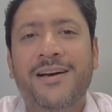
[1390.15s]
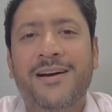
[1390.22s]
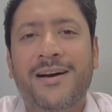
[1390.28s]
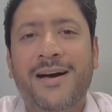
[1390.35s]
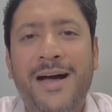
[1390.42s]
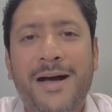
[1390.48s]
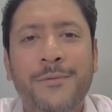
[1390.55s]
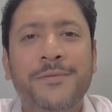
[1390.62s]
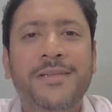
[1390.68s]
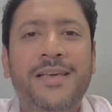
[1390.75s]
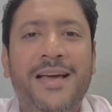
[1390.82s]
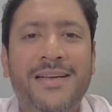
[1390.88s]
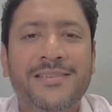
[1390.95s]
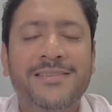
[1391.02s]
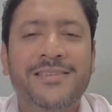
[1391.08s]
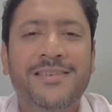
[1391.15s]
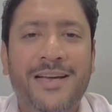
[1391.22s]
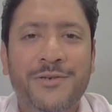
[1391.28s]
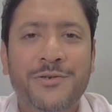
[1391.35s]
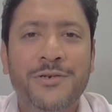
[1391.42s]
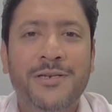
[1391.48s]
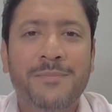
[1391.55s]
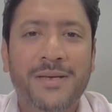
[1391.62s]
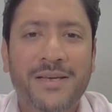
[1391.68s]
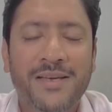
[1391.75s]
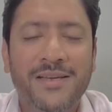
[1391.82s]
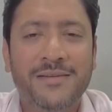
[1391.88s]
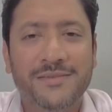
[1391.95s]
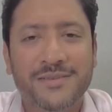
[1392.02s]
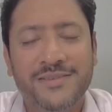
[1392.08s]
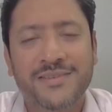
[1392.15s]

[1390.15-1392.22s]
how the asset actually behaves.